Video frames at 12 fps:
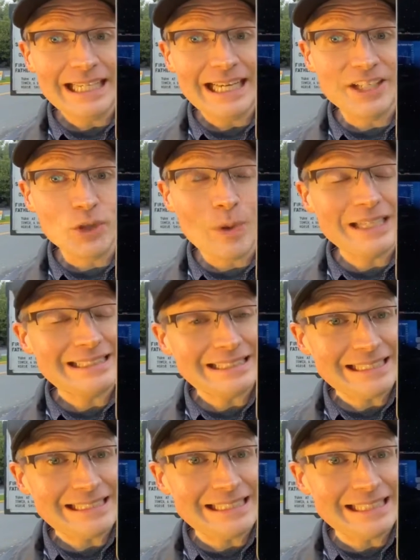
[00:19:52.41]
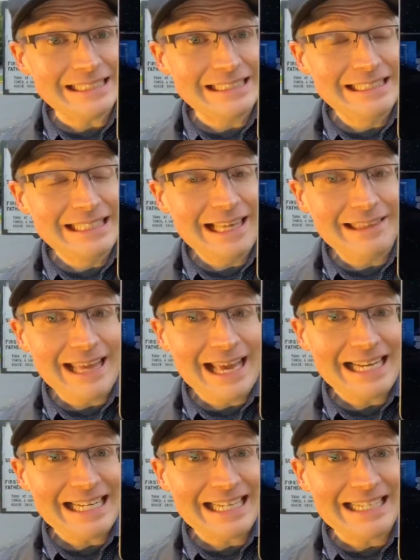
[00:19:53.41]
in 2016
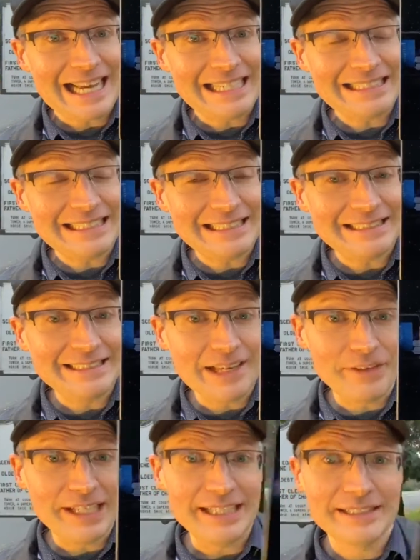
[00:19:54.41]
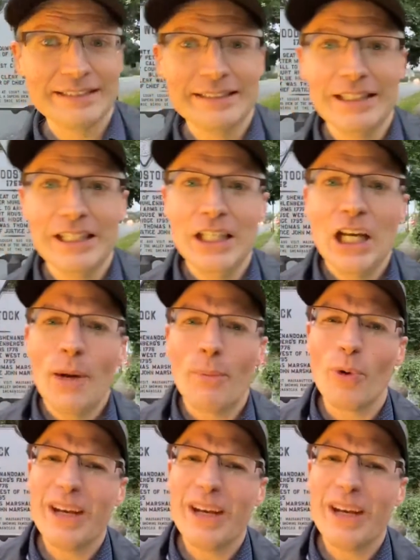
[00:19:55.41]
than in 1970.